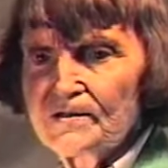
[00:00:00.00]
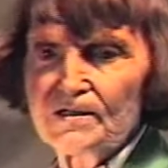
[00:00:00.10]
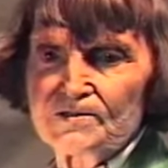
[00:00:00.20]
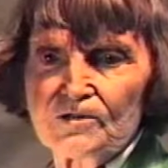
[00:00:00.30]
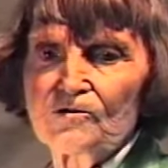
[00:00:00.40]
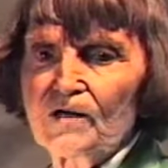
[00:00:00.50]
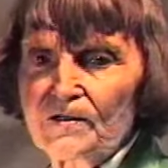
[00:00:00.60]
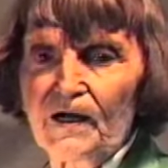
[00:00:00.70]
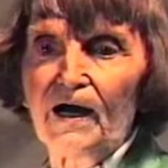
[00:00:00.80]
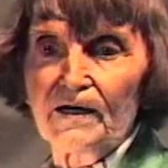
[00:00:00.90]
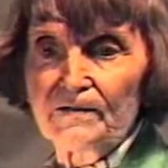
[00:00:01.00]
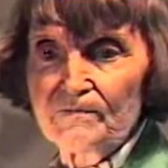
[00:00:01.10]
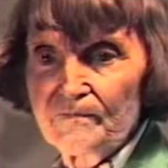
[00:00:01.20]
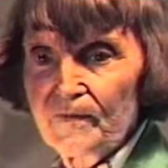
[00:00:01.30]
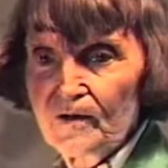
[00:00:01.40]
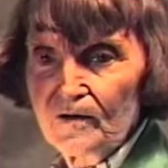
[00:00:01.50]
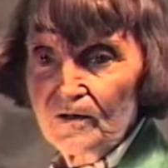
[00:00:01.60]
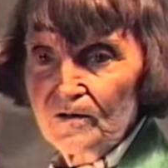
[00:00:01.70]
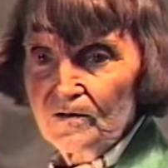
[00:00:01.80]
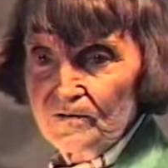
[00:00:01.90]
and they said you're gonna die,
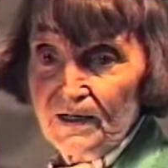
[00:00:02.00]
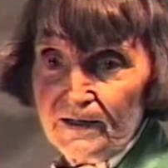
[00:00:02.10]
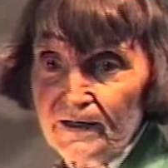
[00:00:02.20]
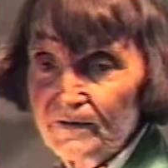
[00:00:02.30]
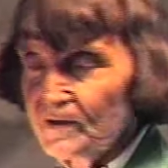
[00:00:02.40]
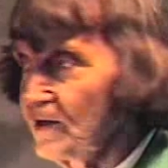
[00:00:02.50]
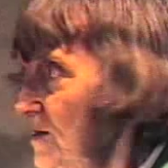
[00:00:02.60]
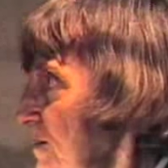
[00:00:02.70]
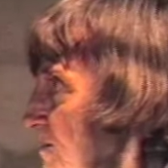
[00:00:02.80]
you know that kind of thing.